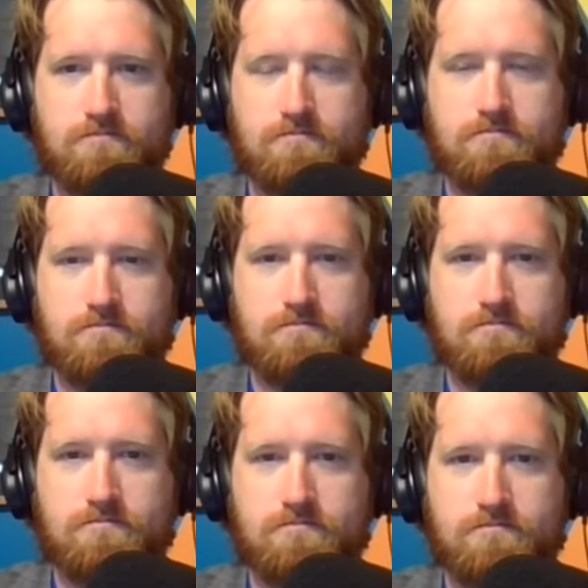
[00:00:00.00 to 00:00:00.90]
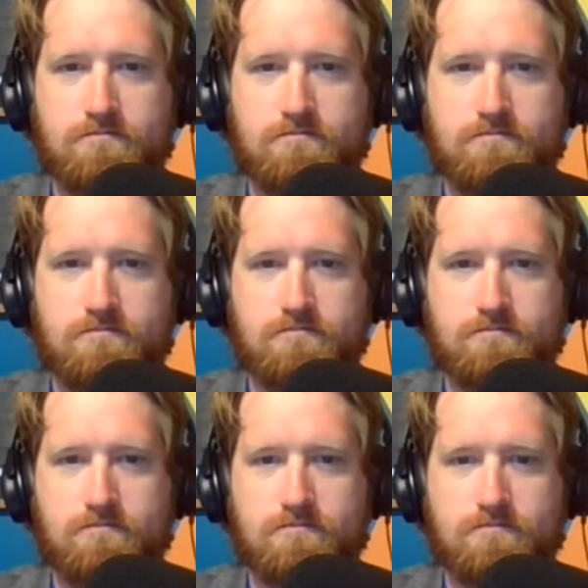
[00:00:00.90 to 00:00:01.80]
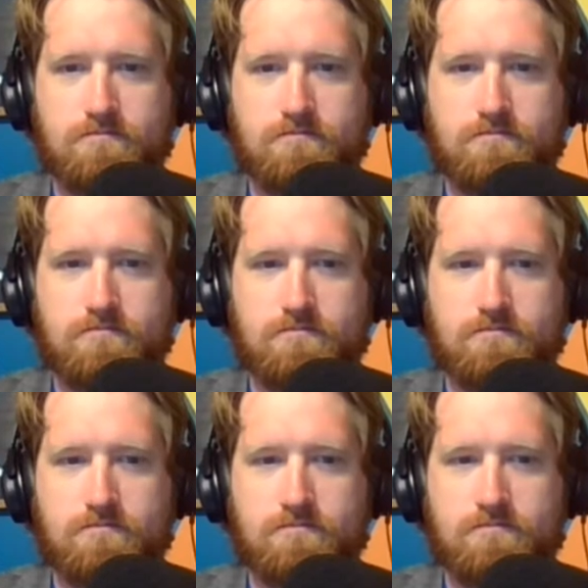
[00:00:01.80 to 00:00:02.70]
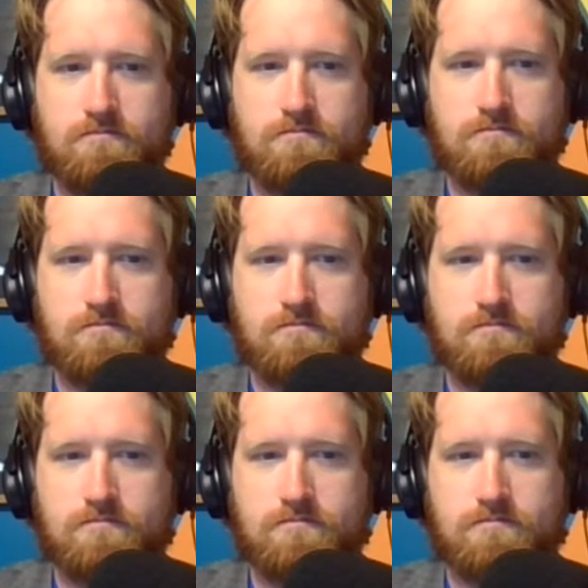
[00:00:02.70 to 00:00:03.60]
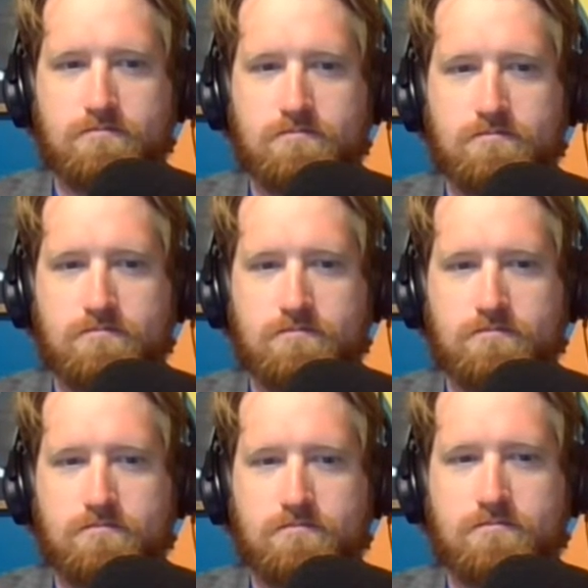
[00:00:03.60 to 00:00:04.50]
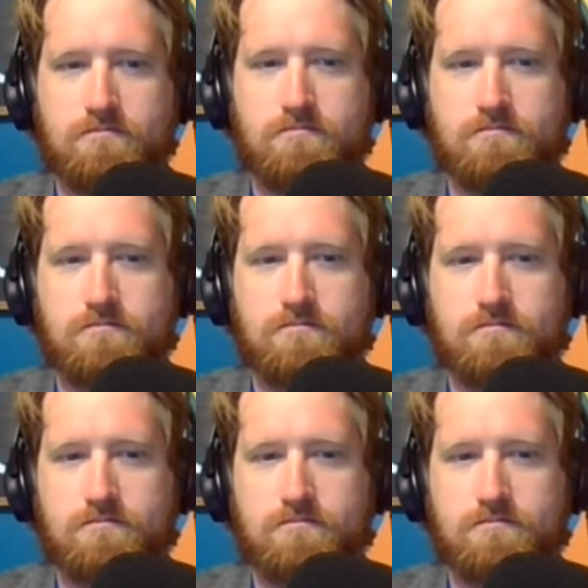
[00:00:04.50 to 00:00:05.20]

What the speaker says: No words are spoken by the person on screen.